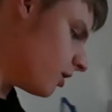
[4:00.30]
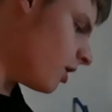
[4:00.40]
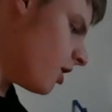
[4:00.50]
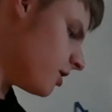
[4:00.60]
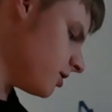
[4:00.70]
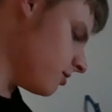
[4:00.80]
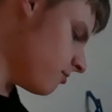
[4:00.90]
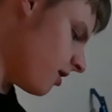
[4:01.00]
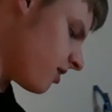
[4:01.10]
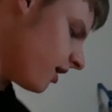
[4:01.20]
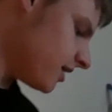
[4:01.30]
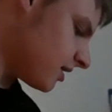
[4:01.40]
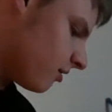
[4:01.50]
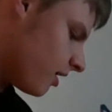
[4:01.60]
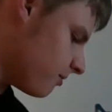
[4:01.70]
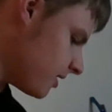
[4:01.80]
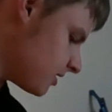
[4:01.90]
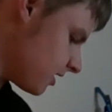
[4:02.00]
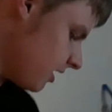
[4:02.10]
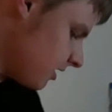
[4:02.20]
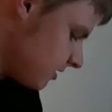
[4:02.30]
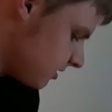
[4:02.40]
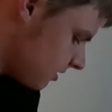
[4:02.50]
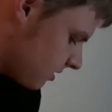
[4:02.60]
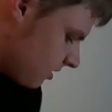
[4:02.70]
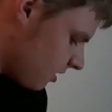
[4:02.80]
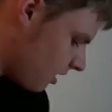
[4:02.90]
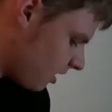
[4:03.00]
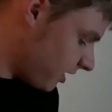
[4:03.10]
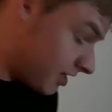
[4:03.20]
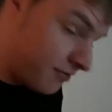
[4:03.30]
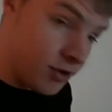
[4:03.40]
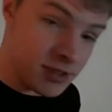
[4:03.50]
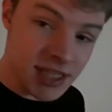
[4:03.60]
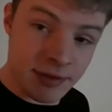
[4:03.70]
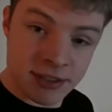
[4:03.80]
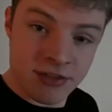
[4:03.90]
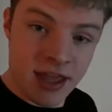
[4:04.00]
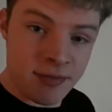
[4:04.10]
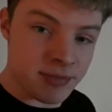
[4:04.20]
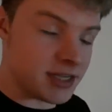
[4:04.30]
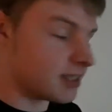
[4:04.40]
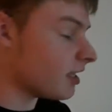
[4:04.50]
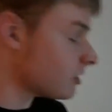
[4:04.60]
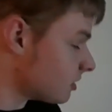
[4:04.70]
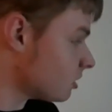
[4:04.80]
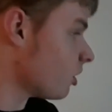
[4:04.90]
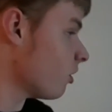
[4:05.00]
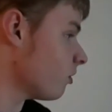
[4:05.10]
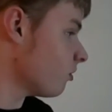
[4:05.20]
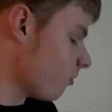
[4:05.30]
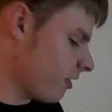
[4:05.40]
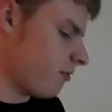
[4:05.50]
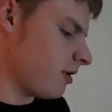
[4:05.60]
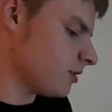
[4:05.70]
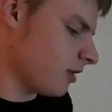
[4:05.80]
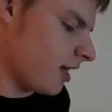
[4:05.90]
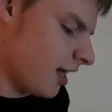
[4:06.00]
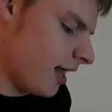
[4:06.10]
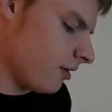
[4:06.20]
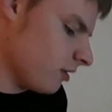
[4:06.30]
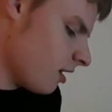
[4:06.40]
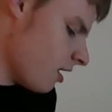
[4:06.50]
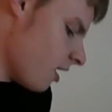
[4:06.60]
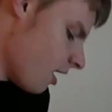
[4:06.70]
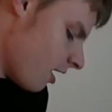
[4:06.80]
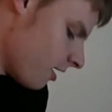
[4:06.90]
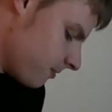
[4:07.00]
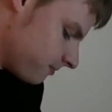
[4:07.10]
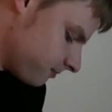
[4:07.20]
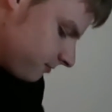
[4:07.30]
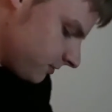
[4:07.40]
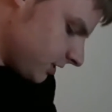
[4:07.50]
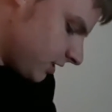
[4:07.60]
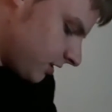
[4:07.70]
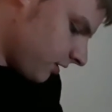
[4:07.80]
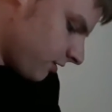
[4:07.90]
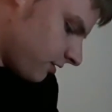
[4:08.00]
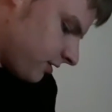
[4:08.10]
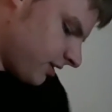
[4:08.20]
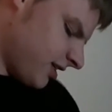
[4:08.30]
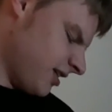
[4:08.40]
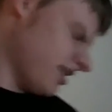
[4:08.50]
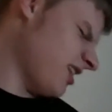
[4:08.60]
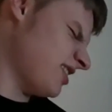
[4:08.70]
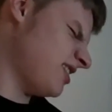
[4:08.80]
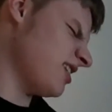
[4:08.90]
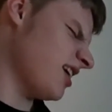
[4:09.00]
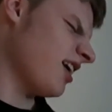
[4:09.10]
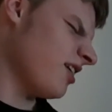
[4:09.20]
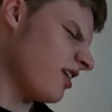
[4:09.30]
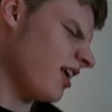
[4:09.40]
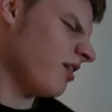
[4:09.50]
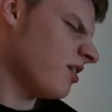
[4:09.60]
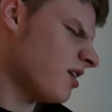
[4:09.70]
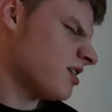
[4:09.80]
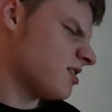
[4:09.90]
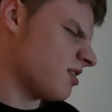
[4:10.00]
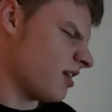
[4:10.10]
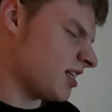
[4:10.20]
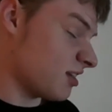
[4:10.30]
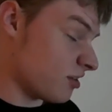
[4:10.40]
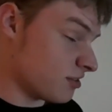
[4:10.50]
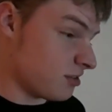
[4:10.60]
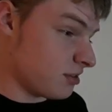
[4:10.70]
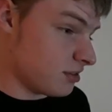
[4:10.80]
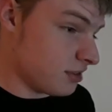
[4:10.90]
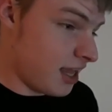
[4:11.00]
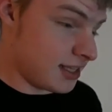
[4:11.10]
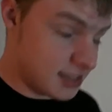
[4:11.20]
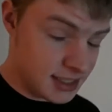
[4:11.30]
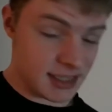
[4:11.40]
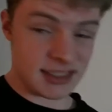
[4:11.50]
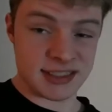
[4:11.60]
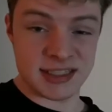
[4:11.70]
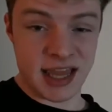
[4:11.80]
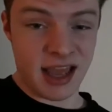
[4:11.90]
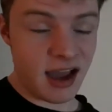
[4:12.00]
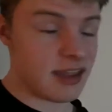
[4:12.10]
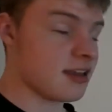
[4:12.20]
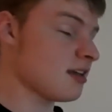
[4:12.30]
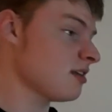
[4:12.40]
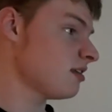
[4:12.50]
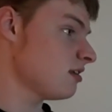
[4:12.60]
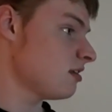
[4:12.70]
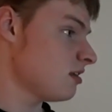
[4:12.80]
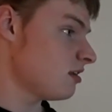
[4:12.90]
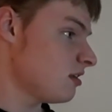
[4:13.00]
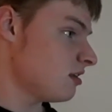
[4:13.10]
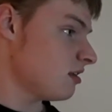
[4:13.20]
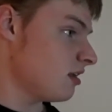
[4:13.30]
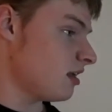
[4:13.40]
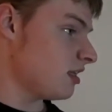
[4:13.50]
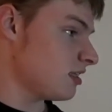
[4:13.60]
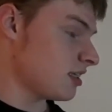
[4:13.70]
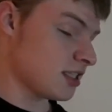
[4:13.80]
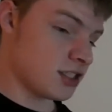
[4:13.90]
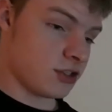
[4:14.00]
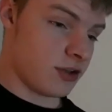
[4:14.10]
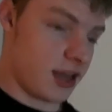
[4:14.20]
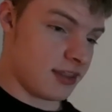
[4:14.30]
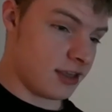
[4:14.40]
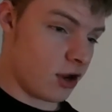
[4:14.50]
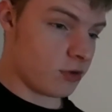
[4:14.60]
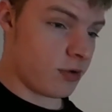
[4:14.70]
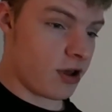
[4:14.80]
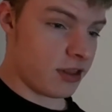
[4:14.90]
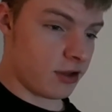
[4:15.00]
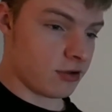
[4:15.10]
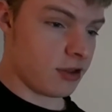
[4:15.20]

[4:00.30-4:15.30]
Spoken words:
hurt my thighs quite a bit, and I did film a segment on that, but that didn't go all that well, so I cut it out. So it still kind of hurt now. So I didn't go exercising today either, and I didn't do anything noteworthy